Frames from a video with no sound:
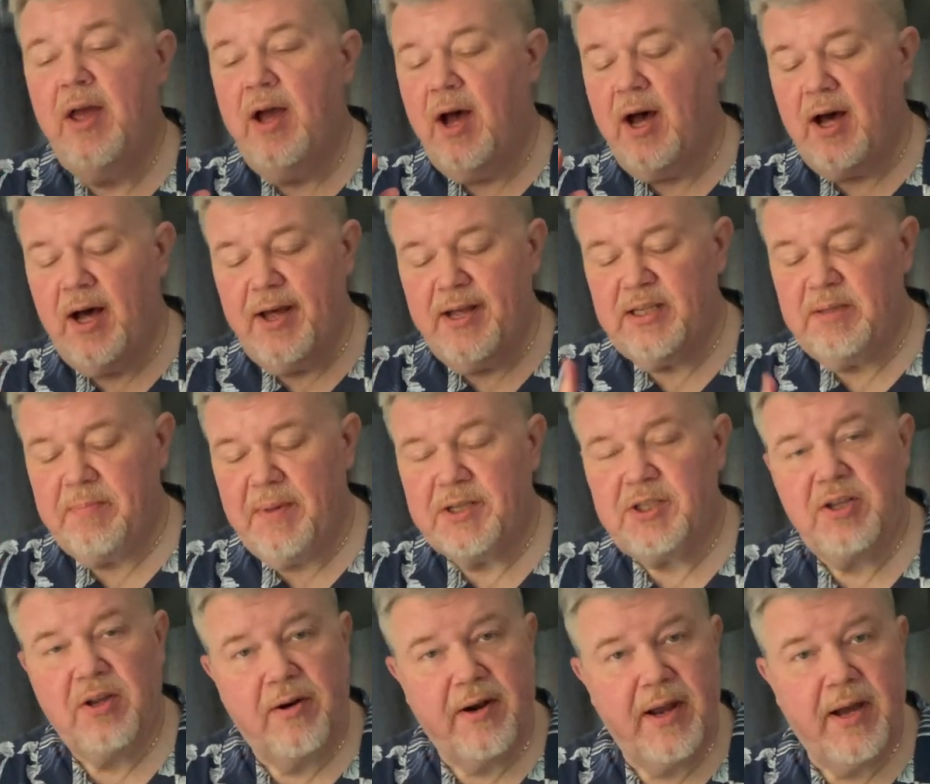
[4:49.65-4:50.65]
it's
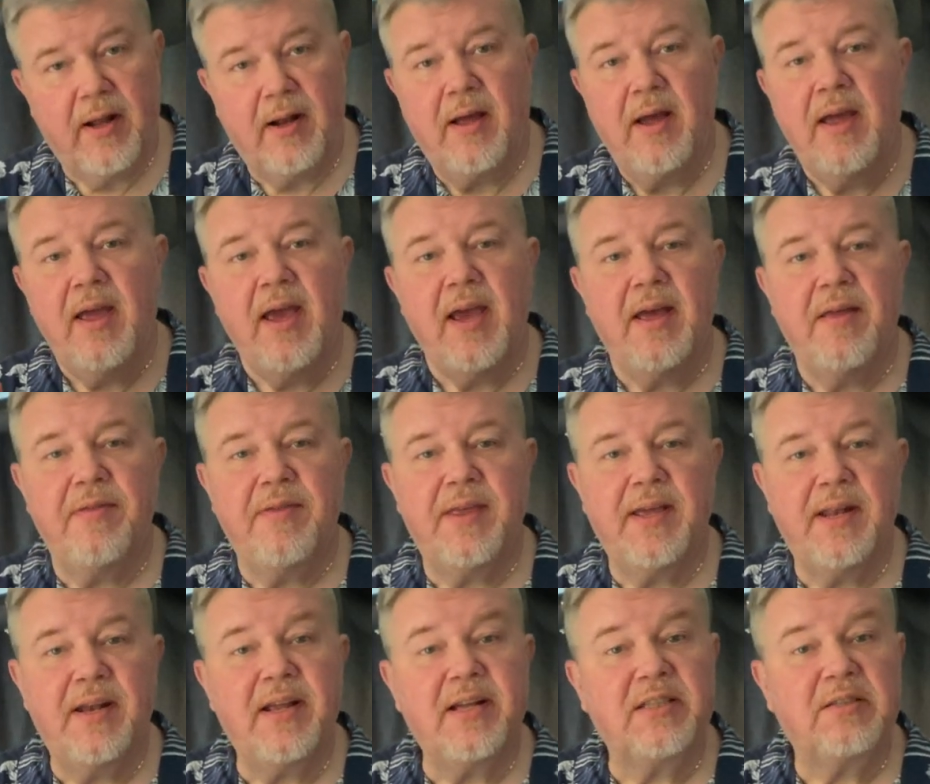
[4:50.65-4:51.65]
mozzarella, and
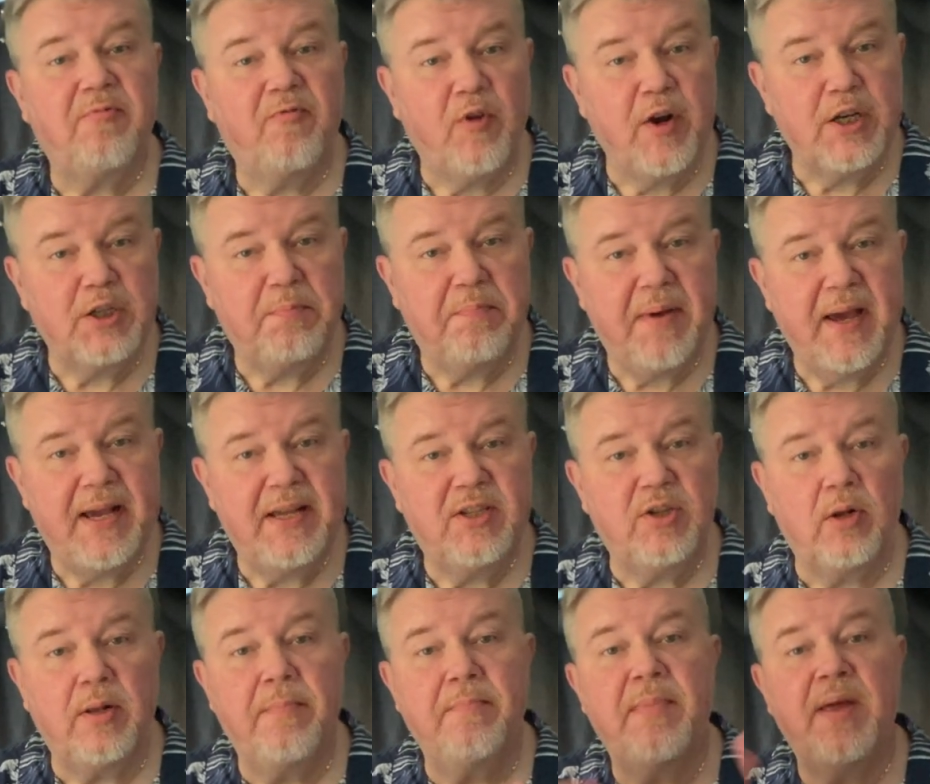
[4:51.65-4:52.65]
then it's fresh
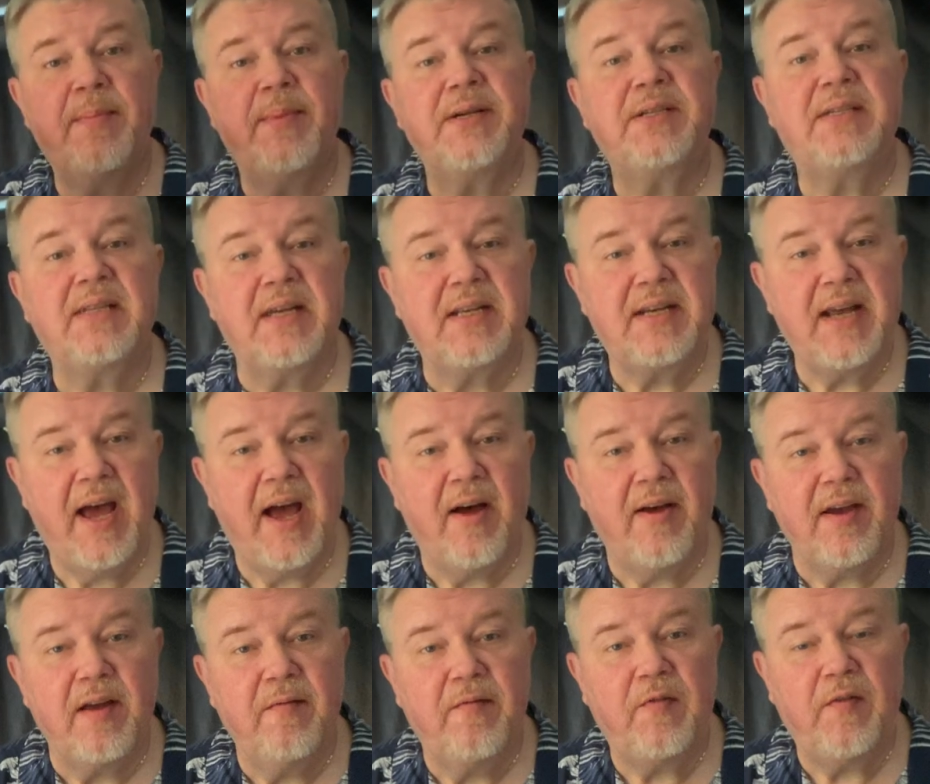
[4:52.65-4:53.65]
basil. It mimics the
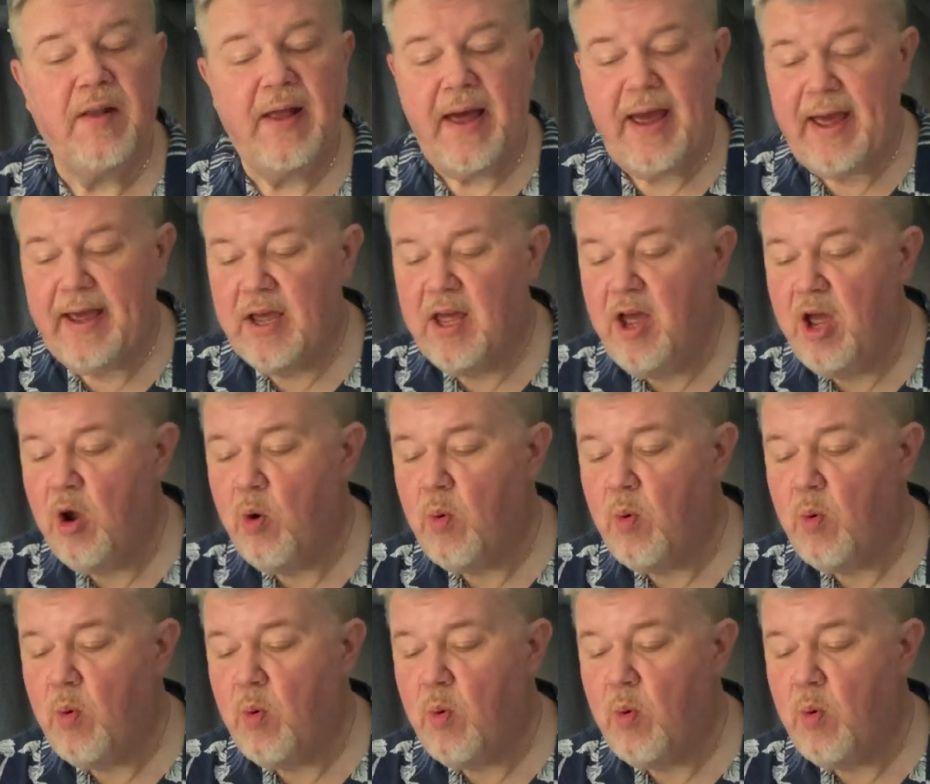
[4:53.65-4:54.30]
Italian flag.